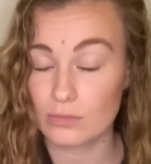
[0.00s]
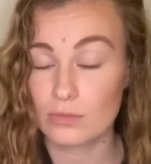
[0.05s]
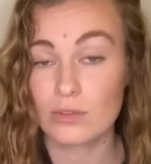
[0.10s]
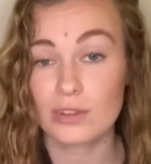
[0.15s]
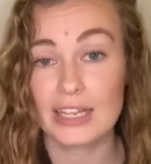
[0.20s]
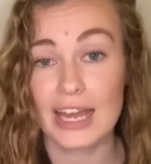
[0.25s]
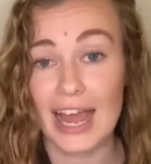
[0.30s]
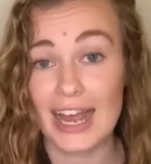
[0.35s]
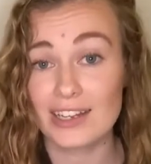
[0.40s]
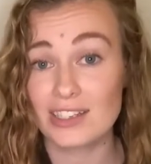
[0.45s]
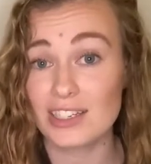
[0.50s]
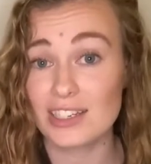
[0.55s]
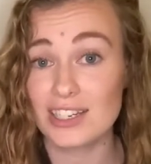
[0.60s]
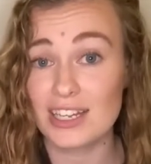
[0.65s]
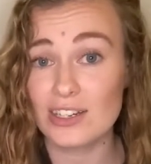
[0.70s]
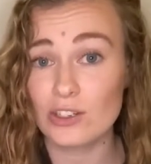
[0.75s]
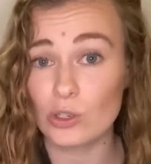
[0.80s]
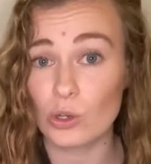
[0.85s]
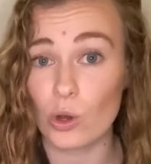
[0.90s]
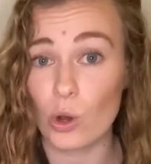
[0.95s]
The
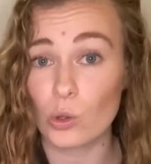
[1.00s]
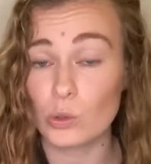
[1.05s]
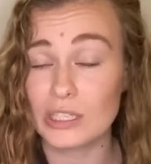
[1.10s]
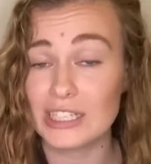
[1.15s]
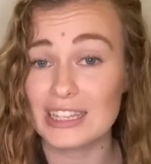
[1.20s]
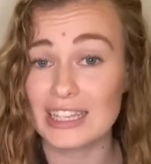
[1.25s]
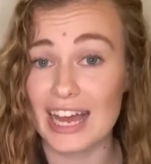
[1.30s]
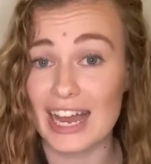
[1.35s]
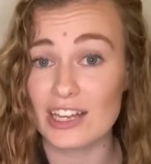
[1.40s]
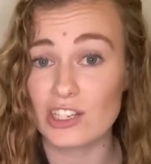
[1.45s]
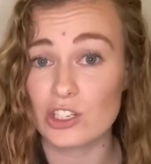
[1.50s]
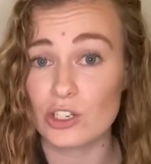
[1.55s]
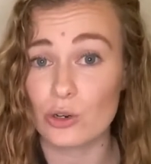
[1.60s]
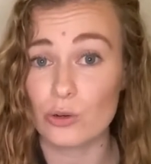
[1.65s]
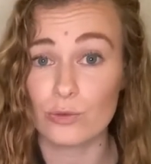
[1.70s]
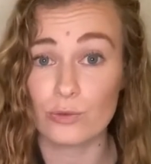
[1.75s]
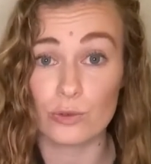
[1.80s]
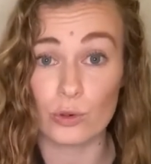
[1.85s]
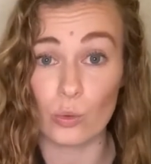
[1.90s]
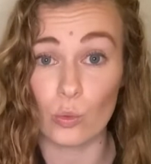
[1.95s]
accidental only lasts
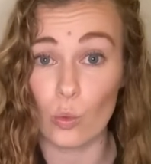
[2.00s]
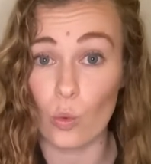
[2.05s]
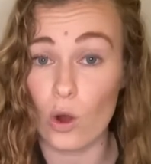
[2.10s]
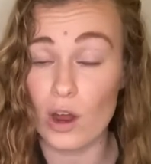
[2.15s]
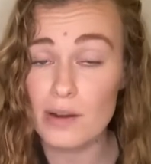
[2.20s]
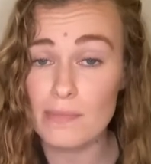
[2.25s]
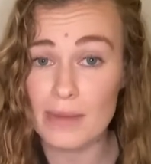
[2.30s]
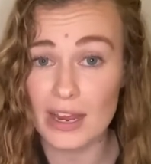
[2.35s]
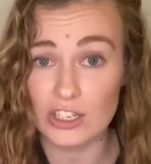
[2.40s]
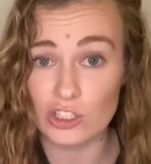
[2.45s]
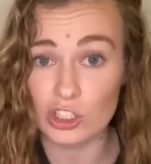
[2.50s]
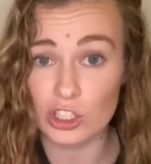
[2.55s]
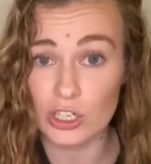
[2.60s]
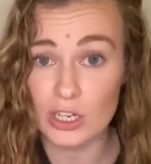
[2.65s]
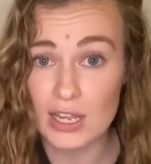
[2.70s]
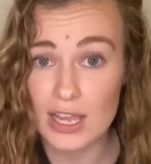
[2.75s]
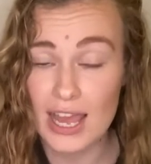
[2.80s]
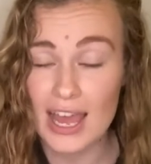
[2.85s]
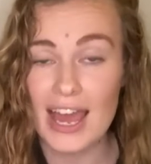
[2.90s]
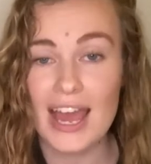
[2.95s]
for 1 measure.
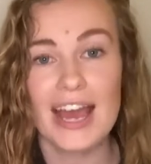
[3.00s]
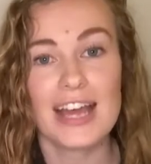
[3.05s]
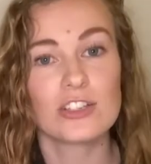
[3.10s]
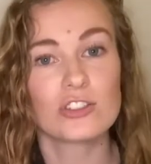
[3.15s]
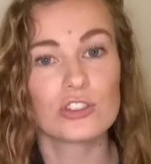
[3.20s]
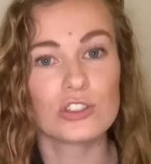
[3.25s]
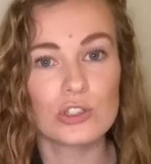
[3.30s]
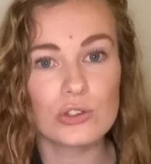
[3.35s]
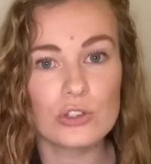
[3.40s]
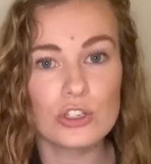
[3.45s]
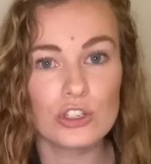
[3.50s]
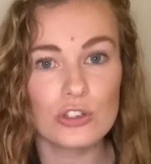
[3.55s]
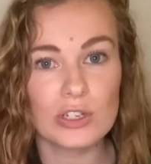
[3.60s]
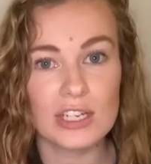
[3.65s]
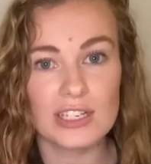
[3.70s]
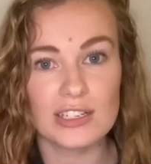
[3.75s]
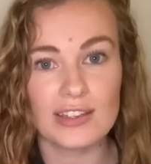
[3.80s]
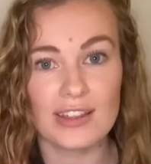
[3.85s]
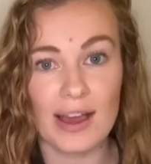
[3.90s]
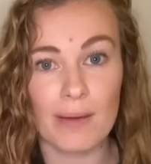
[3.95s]
As soon as you
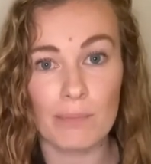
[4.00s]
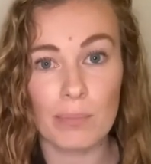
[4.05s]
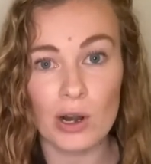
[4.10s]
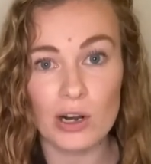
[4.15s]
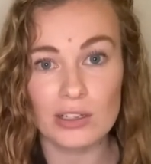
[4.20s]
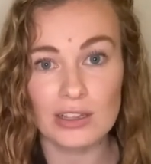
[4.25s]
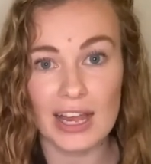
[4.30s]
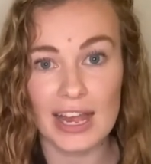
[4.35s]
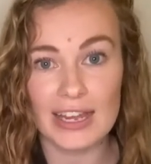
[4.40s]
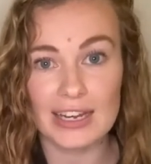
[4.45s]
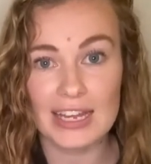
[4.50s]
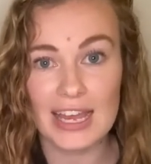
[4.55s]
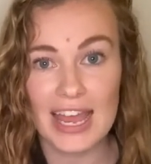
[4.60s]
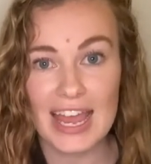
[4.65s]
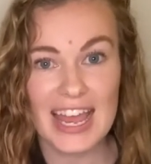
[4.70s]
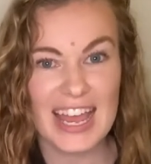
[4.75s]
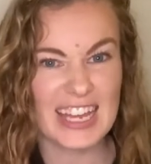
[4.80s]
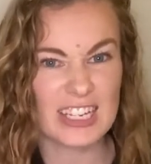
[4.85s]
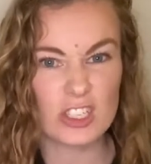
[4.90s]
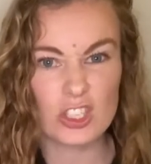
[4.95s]
get to that bar line,
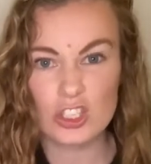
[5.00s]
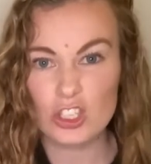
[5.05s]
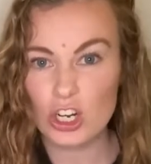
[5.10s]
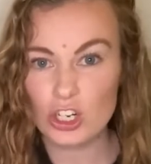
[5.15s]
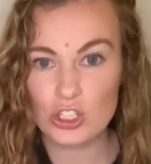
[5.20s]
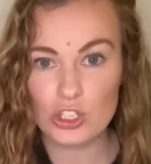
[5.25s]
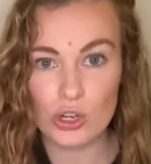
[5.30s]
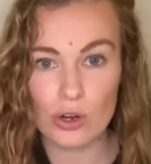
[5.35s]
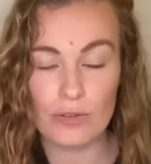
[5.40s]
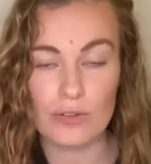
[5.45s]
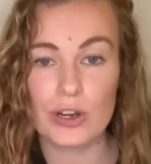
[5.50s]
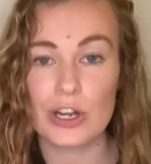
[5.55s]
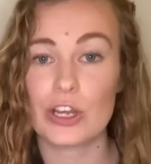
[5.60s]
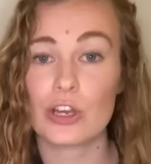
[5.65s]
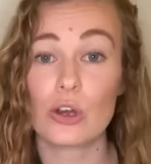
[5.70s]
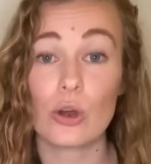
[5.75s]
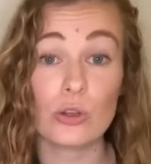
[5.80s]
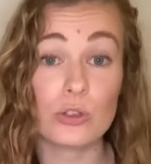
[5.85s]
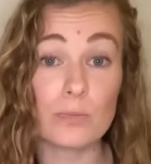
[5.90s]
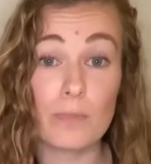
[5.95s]
it starts over and it
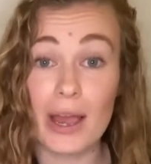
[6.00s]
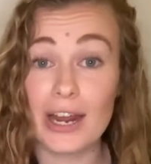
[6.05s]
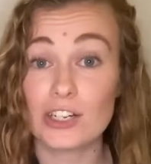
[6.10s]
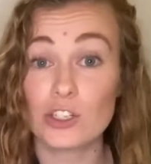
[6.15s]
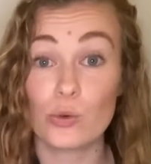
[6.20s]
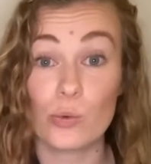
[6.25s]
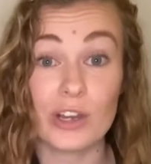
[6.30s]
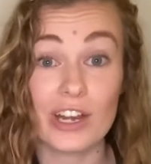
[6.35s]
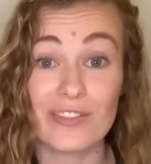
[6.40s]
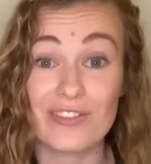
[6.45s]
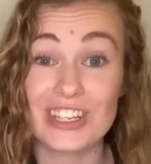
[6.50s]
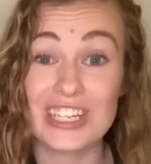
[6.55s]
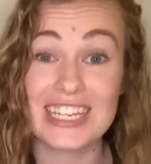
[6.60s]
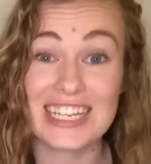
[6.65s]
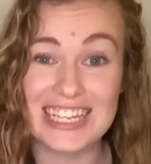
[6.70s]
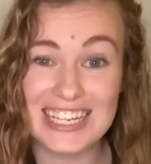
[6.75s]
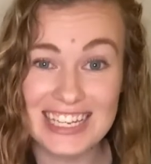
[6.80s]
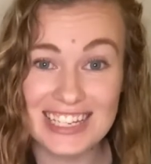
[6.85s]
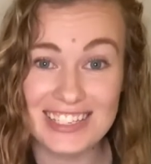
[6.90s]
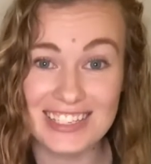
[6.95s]
goes back to whatever the
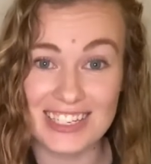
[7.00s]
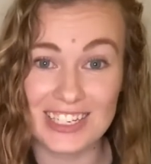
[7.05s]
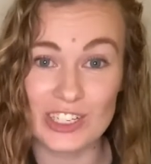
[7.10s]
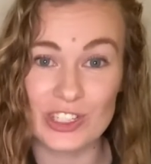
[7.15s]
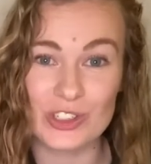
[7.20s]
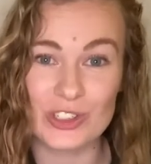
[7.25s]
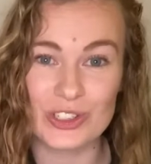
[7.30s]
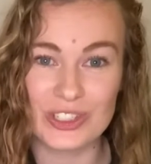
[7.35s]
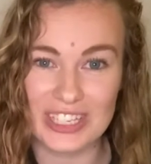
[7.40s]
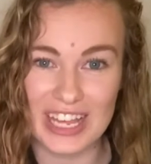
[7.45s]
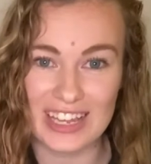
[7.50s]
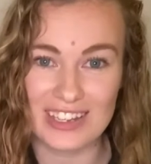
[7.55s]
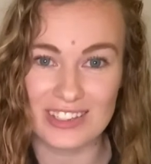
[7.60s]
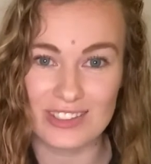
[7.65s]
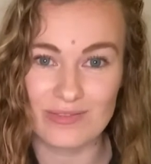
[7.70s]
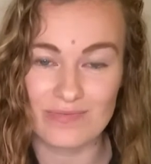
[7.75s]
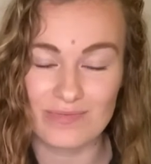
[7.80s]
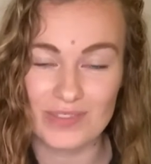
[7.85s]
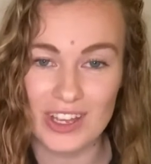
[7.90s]
key signature says.